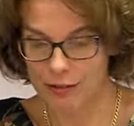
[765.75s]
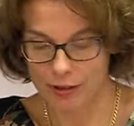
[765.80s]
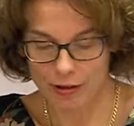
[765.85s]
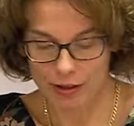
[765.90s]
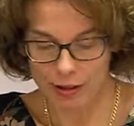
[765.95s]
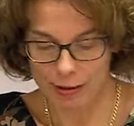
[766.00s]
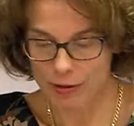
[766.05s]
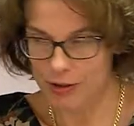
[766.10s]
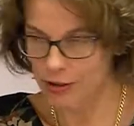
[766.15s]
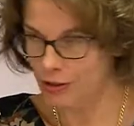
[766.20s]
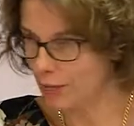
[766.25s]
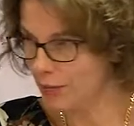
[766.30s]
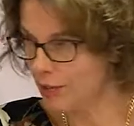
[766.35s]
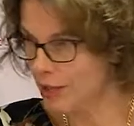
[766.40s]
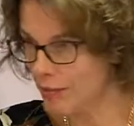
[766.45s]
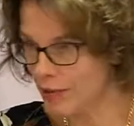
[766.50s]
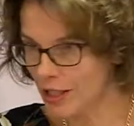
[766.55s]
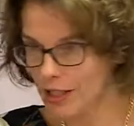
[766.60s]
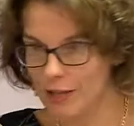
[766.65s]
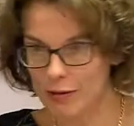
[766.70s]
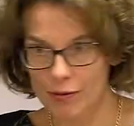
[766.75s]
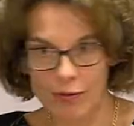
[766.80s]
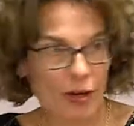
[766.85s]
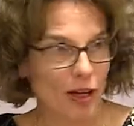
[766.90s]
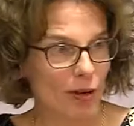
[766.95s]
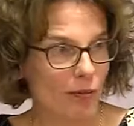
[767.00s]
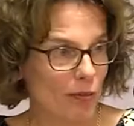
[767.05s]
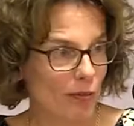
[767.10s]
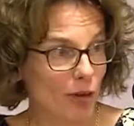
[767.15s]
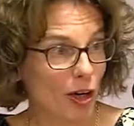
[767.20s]
Only when somebody makes a
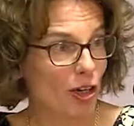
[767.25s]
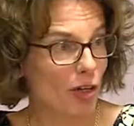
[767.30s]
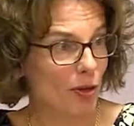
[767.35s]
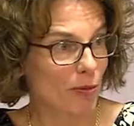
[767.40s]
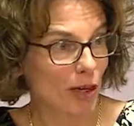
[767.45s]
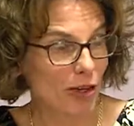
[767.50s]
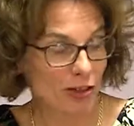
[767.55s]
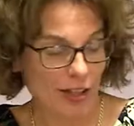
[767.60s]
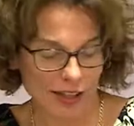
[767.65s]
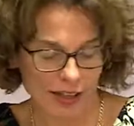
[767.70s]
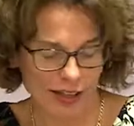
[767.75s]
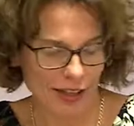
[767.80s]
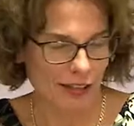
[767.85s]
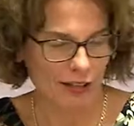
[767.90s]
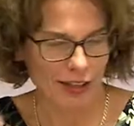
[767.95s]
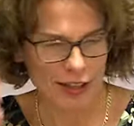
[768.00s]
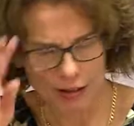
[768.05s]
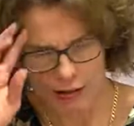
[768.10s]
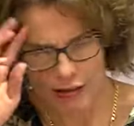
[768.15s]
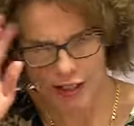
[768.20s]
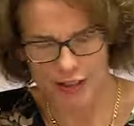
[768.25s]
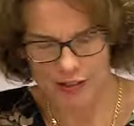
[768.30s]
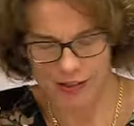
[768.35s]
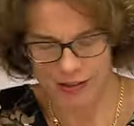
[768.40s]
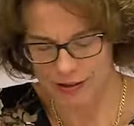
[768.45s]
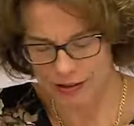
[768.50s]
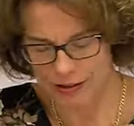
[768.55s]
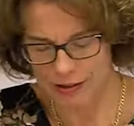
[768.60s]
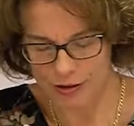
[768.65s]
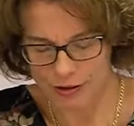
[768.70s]
remark about it, I say, oh yes,
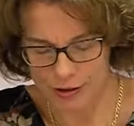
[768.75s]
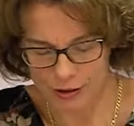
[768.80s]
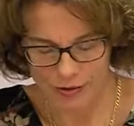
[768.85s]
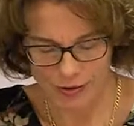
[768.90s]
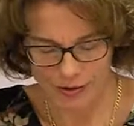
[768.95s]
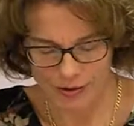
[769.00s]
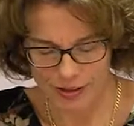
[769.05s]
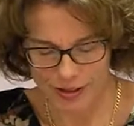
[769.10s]
that's true.